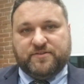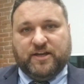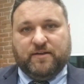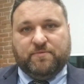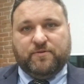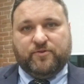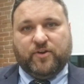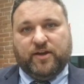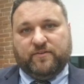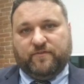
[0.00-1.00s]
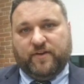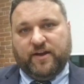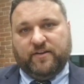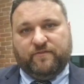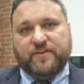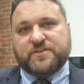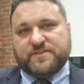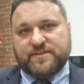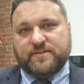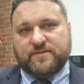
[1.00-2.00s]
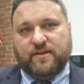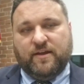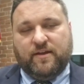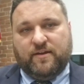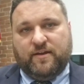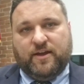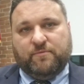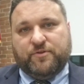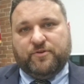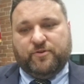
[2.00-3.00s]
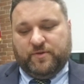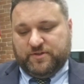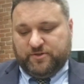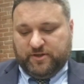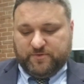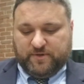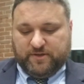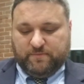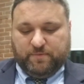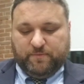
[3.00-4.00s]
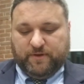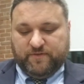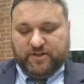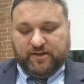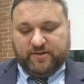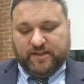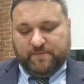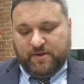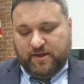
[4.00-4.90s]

job trying to find efficiencies in what they're doing. So I just wanted to give a shout out to them.